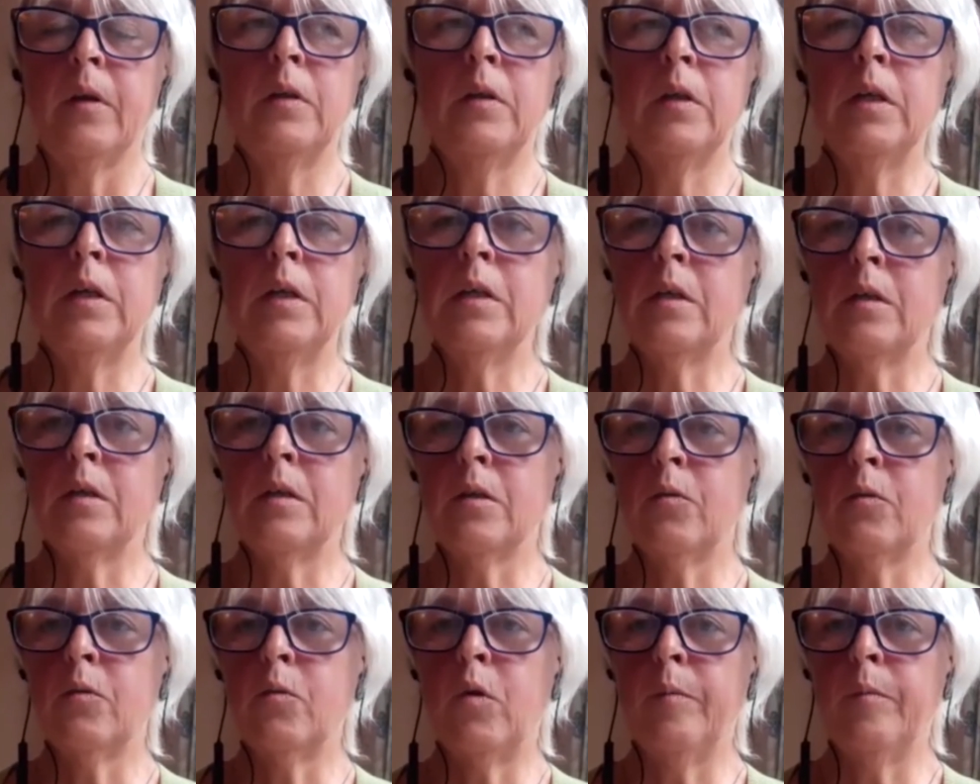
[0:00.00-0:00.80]

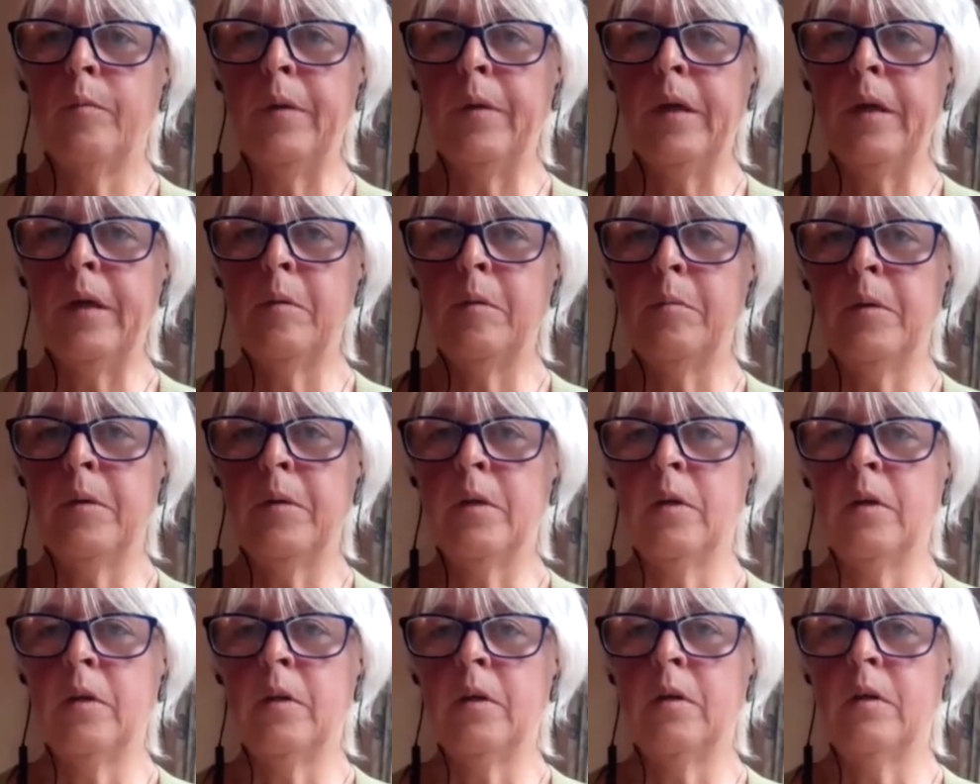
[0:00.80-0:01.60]
Listen to what people
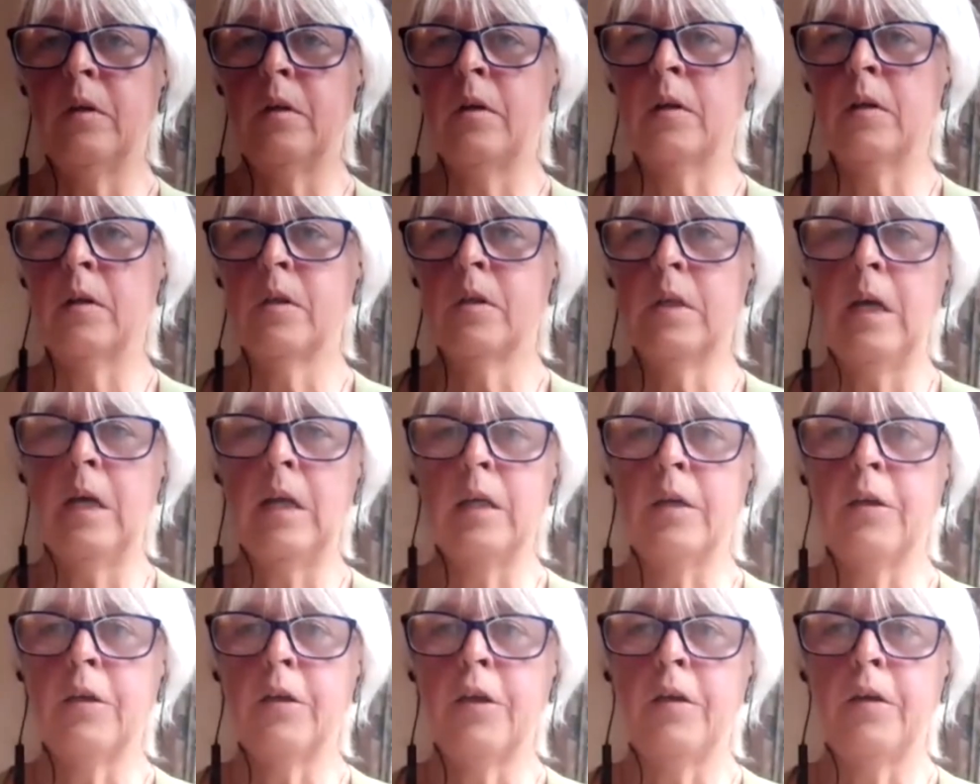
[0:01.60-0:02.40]
are
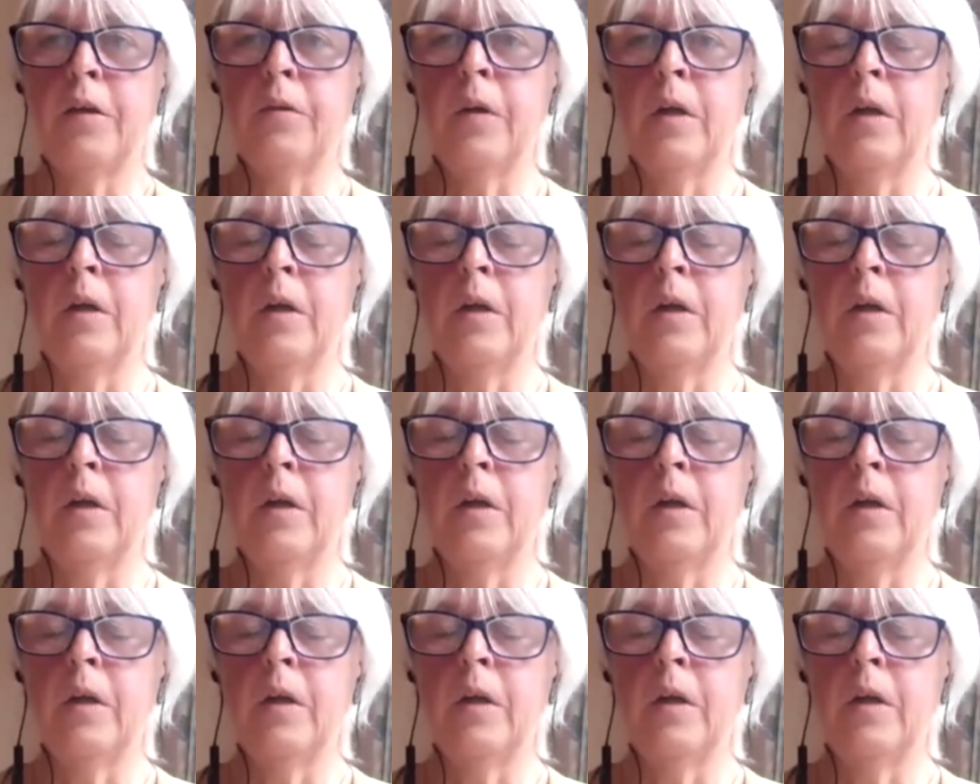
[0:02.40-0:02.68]
telling you.